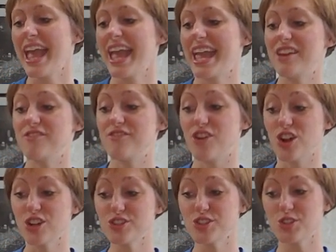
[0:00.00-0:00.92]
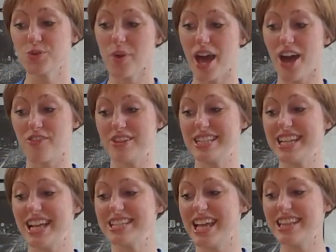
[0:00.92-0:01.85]
In verse 12 it
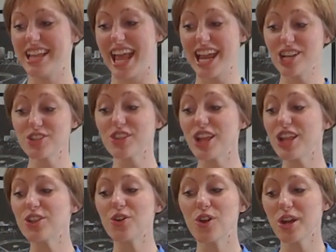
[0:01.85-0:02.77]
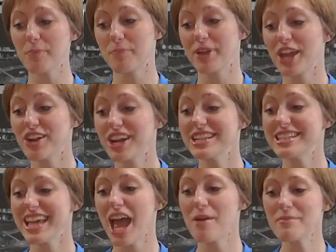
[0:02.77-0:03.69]
says, "And the angel of the Lord appeared
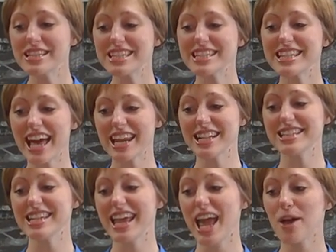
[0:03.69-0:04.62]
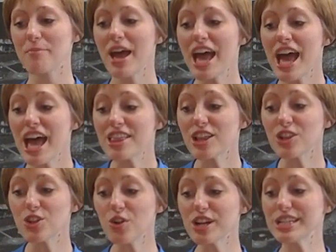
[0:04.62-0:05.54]
unto him and said unto him, The
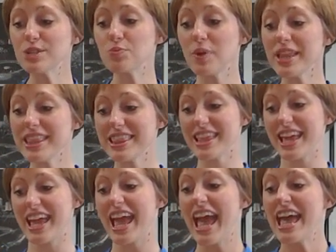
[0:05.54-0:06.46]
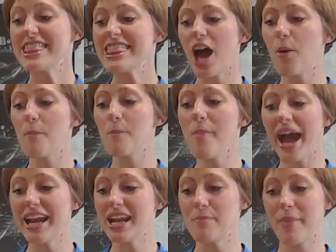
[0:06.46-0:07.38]
Lord is with thee, thou
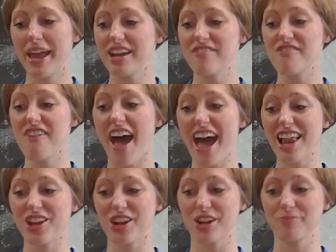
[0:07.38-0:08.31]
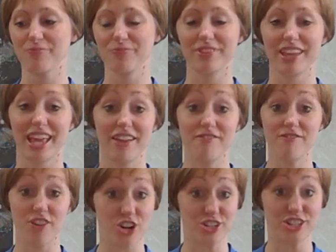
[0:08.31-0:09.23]
mighty man of valor." In
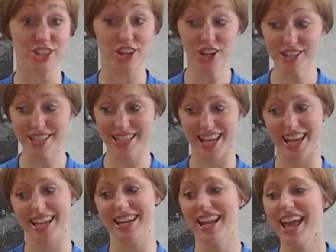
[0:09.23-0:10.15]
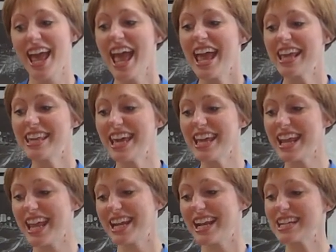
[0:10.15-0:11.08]
verse 13,
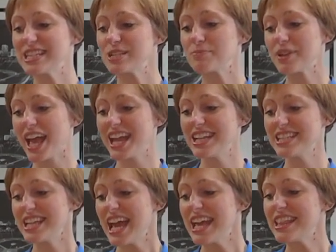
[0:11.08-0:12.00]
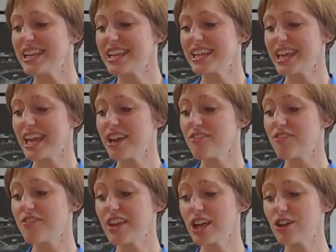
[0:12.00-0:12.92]
Gideon explains that he
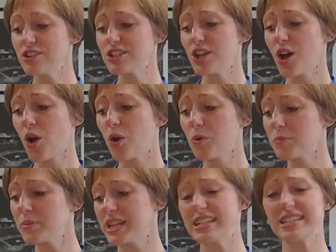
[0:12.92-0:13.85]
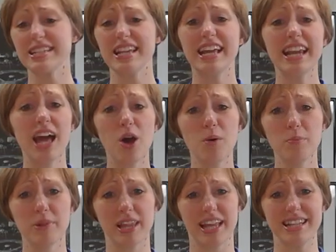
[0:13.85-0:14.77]
feels hopeless and
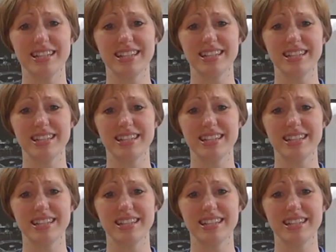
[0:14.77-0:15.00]
helpless.